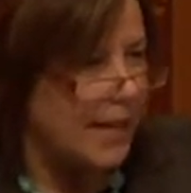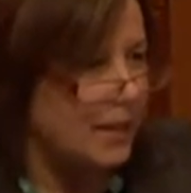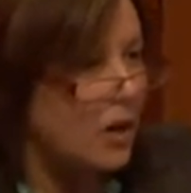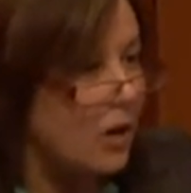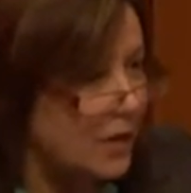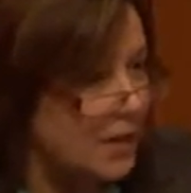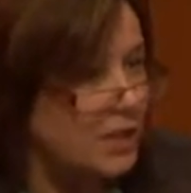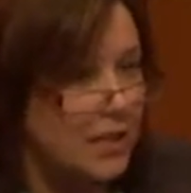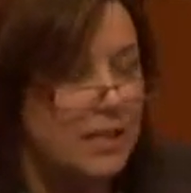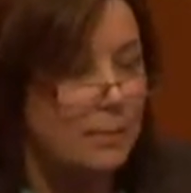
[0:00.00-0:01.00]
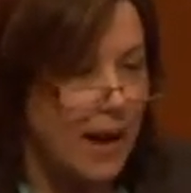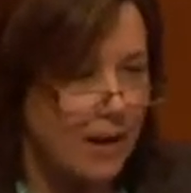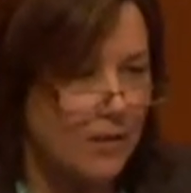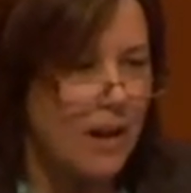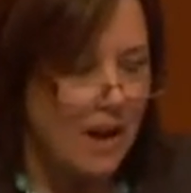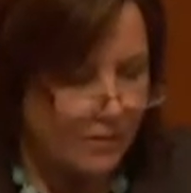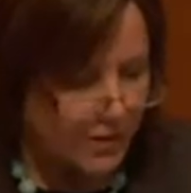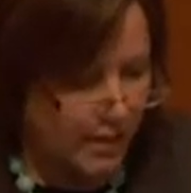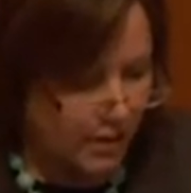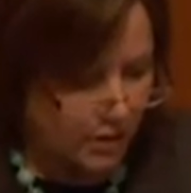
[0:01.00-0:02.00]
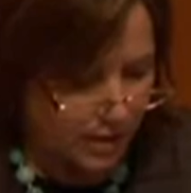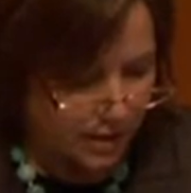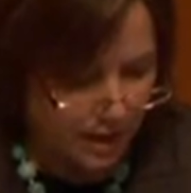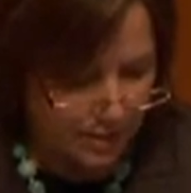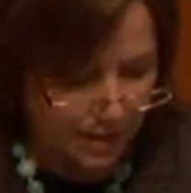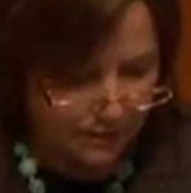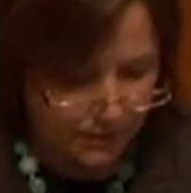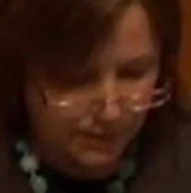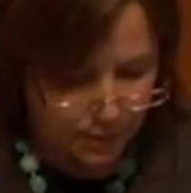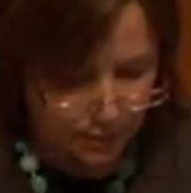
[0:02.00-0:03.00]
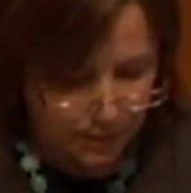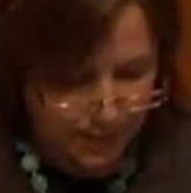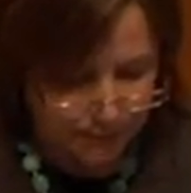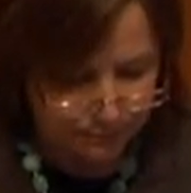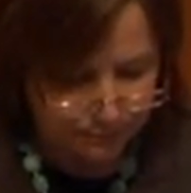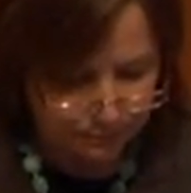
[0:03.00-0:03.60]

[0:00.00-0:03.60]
encourage and inspire the conversation about philanthropy?